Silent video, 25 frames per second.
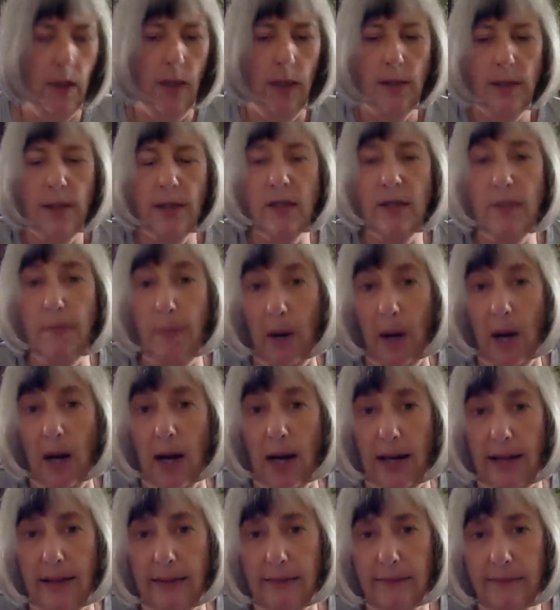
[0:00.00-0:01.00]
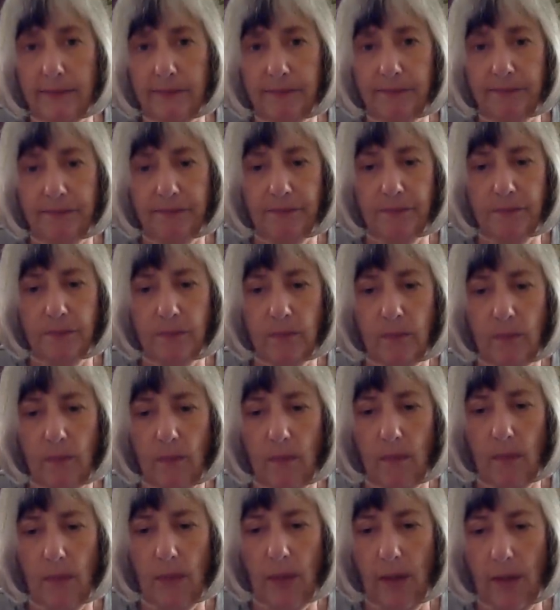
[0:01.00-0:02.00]
despite
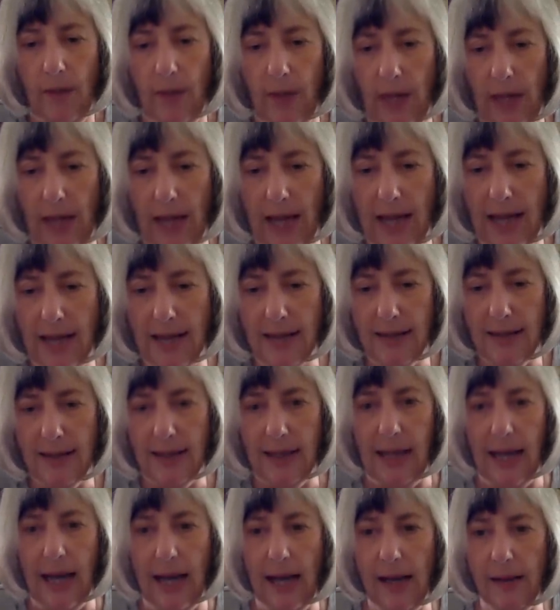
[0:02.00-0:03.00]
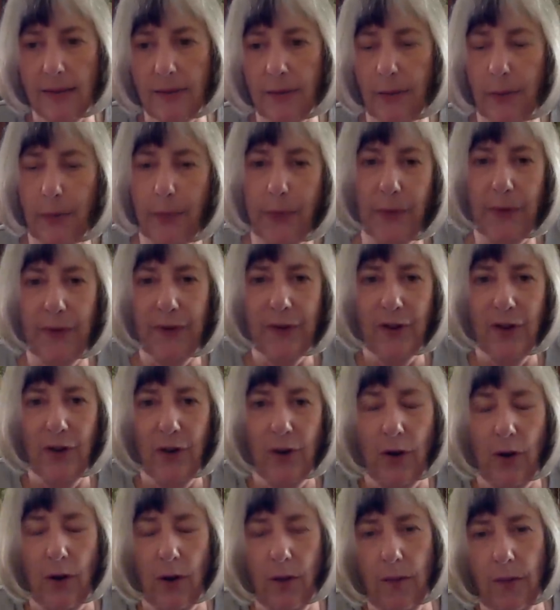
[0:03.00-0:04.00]
the last gasps
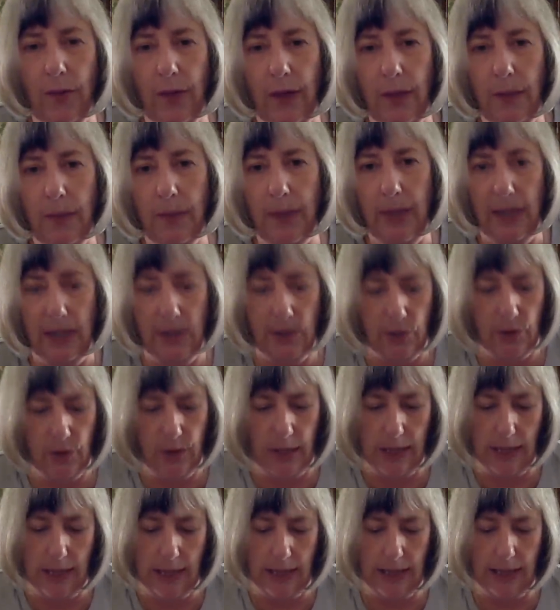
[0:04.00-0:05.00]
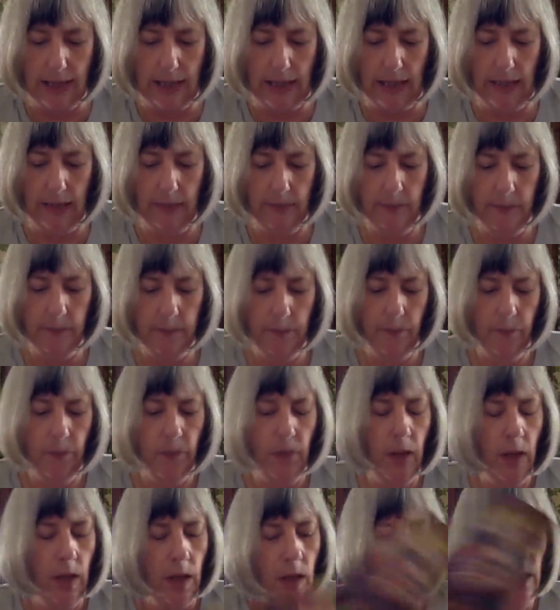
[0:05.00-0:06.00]
of the patriarchy.
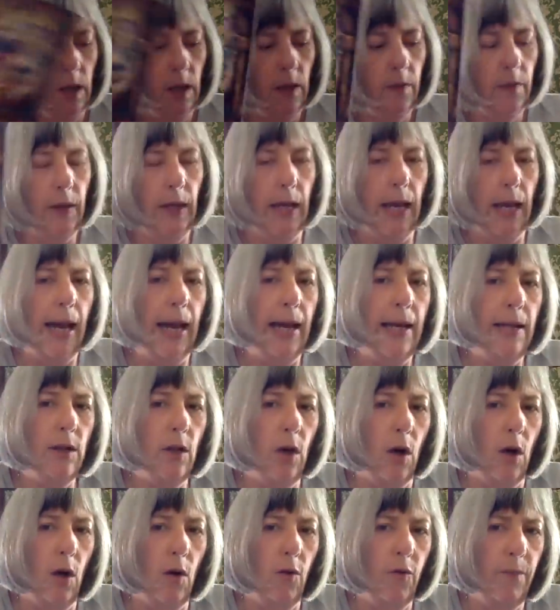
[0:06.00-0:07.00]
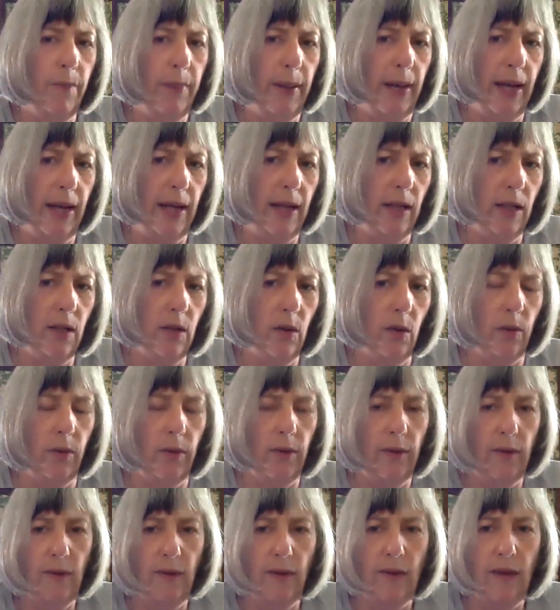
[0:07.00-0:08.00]
The Eight of Pentacles,
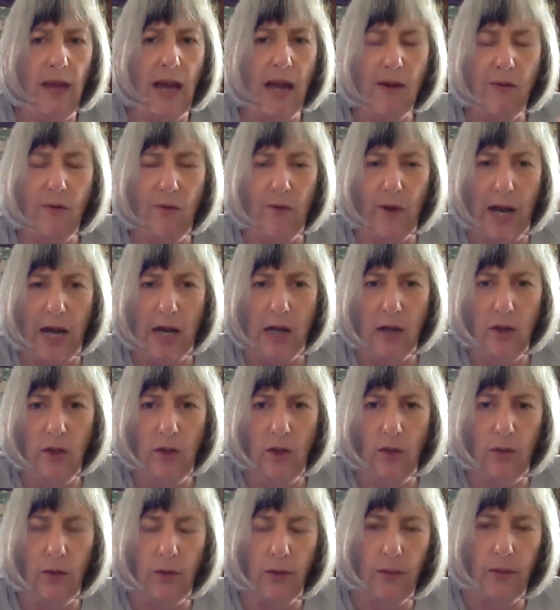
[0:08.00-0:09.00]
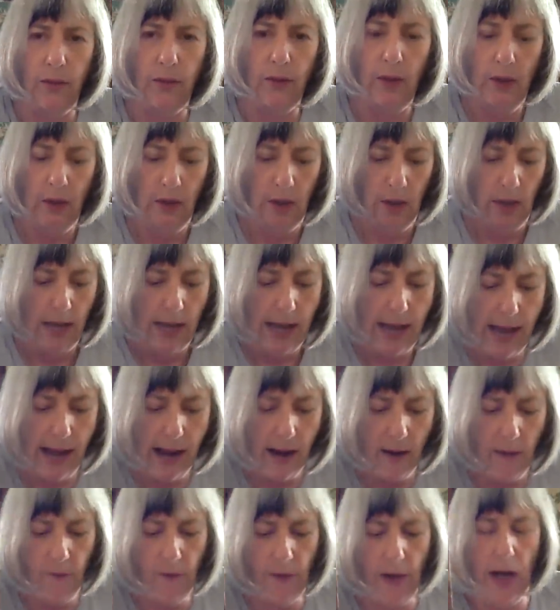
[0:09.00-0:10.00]
this is our values,
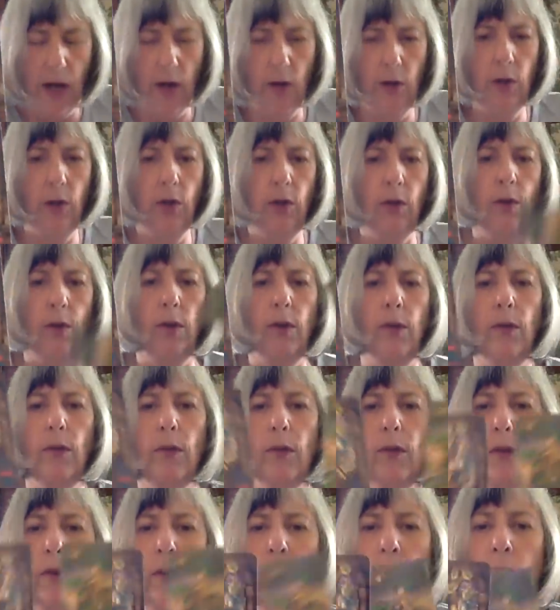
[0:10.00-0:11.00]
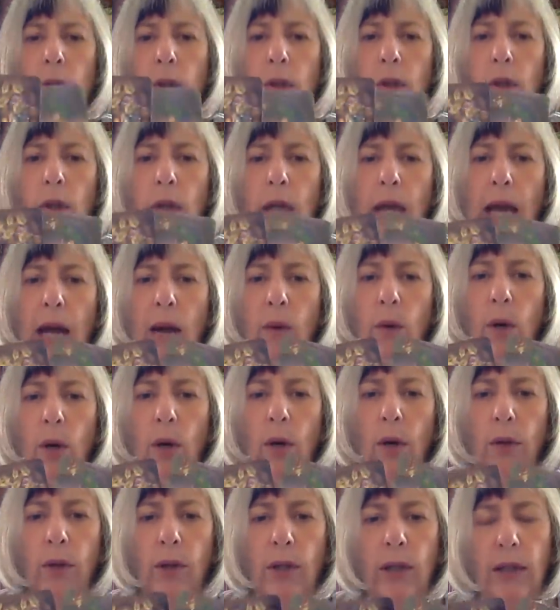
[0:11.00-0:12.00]
our values, our
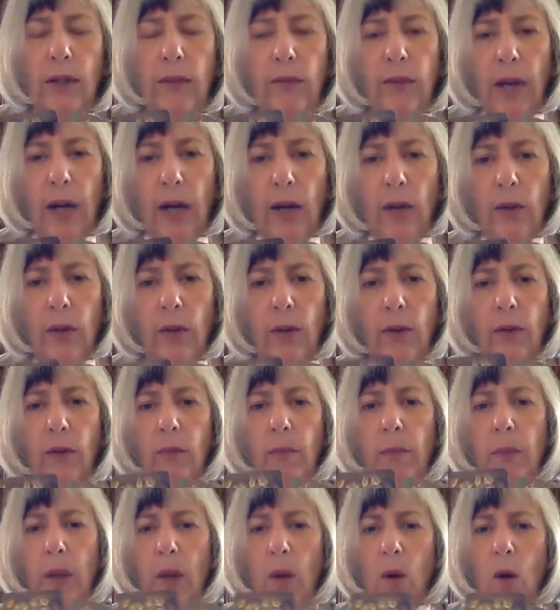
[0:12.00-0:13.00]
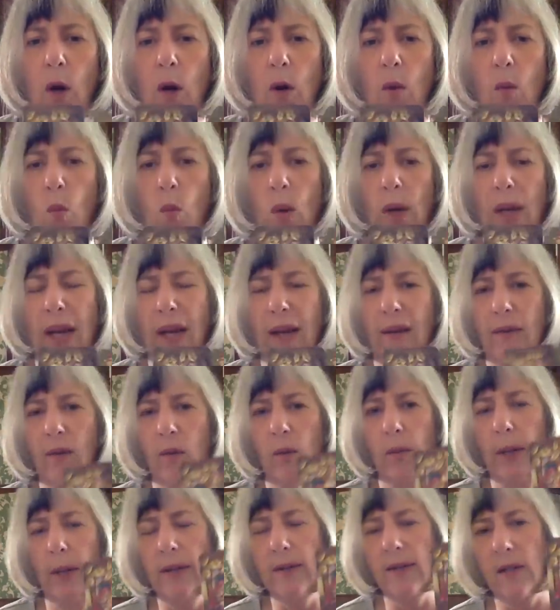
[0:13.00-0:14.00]
earthly values, but we, it's
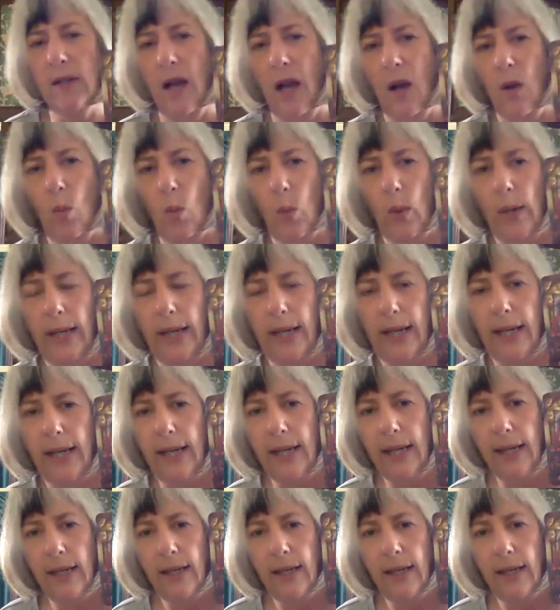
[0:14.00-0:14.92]
almost like we